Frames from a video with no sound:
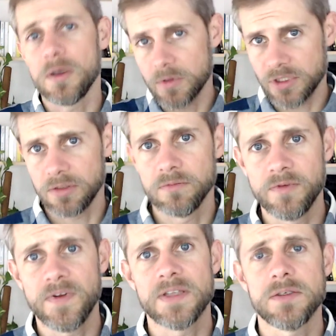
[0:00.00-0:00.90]
which I'll
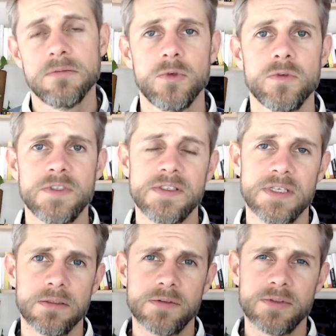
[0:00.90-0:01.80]
reflect on more
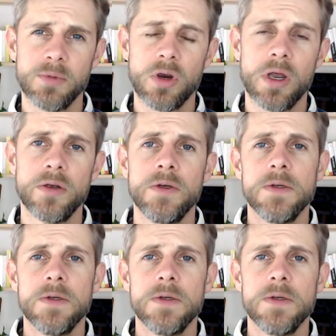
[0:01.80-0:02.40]
detail tomorrow,